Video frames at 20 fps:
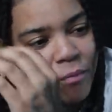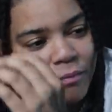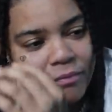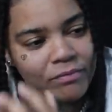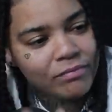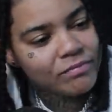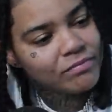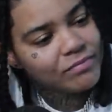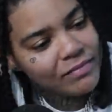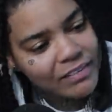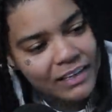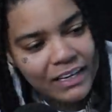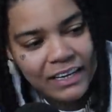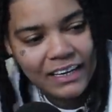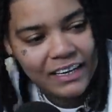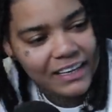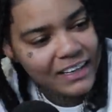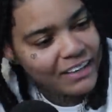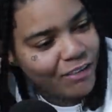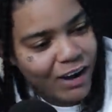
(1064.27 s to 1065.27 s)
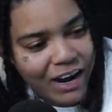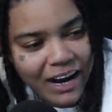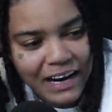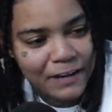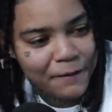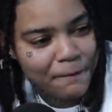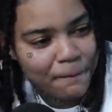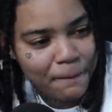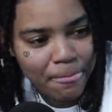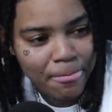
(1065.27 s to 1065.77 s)
first joint. Right.
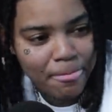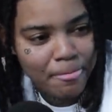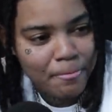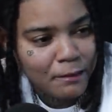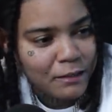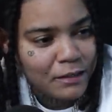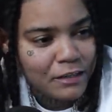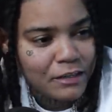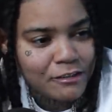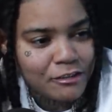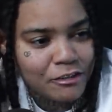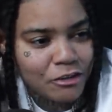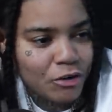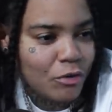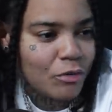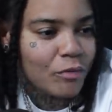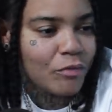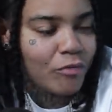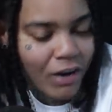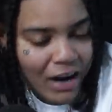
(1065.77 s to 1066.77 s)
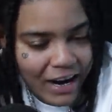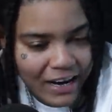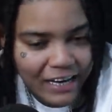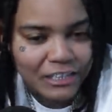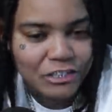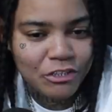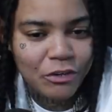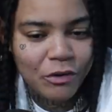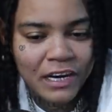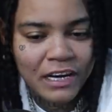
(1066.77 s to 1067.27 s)
That was your introduction. So, right.
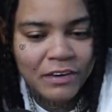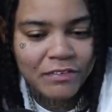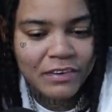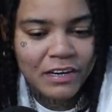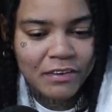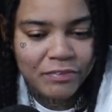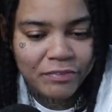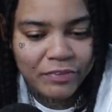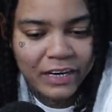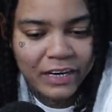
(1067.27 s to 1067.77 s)
So even if